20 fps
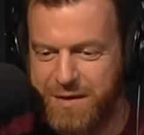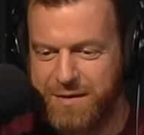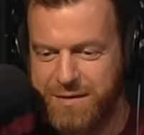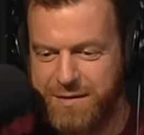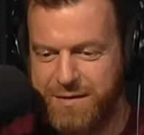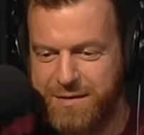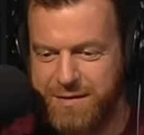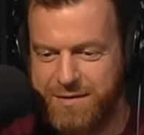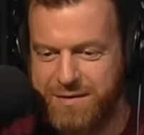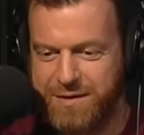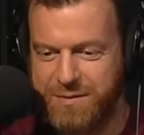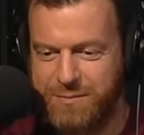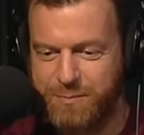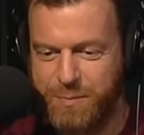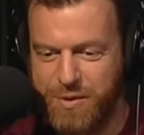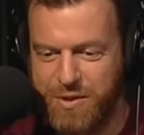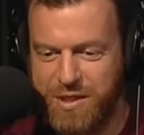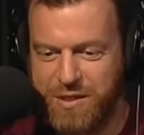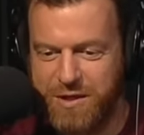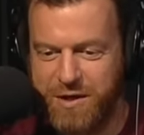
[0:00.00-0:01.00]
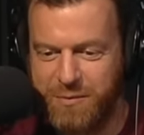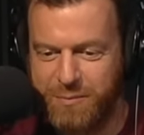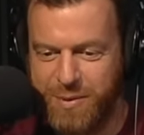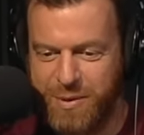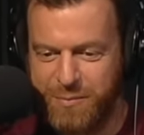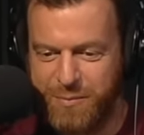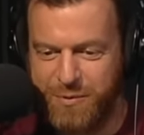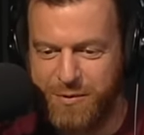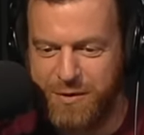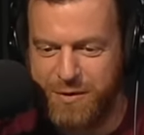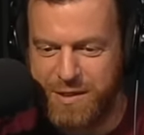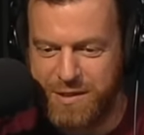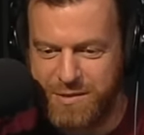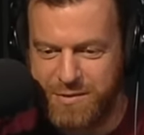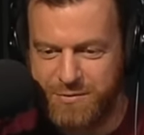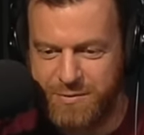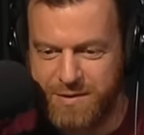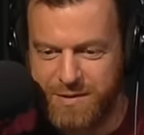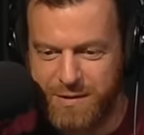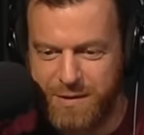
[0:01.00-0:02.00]
But the young people are
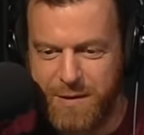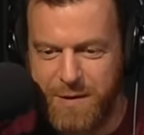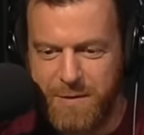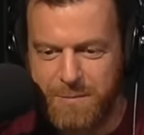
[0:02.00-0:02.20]
into it.